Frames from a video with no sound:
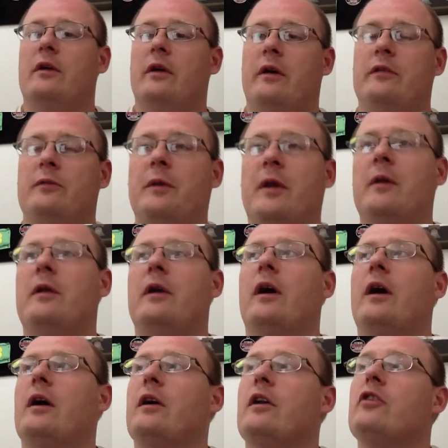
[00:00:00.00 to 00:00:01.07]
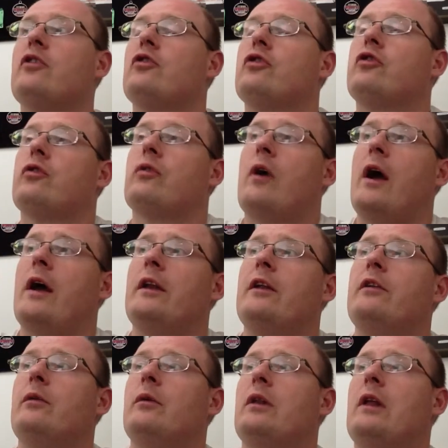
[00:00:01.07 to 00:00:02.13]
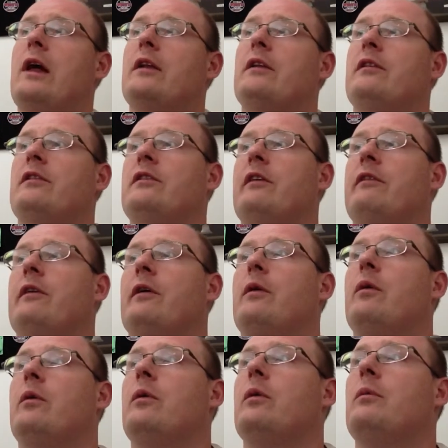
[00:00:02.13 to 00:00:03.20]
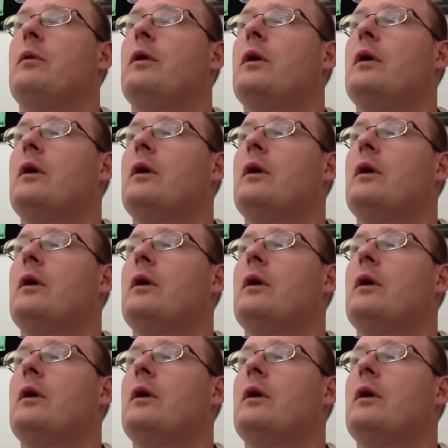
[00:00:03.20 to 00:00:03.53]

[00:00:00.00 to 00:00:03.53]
Spend. I'm gonna try to do a lot of the stuff at home.